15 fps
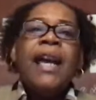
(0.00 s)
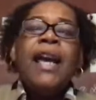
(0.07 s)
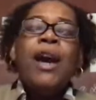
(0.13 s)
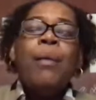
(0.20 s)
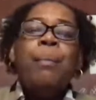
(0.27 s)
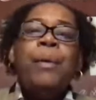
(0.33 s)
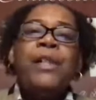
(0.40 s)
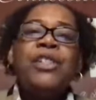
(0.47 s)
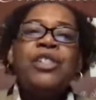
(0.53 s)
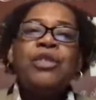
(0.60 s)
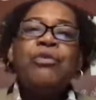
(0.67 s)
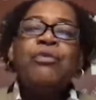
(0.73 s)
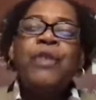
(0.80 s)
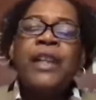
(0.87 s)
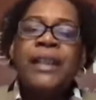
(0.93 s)
Help us
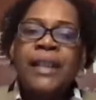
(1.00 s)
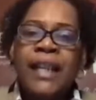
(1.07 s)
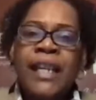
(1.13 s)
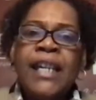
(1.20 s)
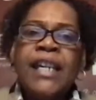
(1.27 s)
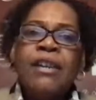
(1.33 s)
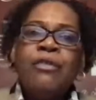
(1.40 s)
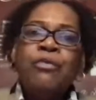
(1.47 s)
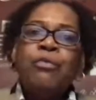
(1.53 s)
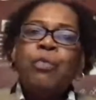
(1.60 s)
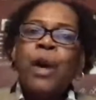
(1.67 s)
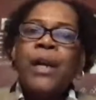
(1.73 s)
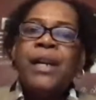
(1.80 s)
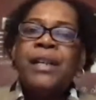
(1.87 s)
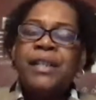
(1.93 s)
to forgive
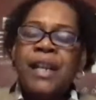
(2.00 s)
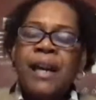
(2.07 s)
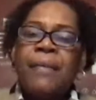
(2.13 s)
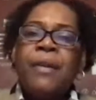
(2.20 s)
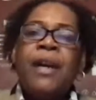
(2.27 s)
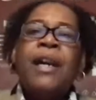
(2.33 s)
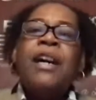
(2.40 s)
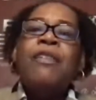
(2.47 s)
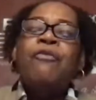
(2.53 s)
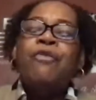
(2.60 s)
one another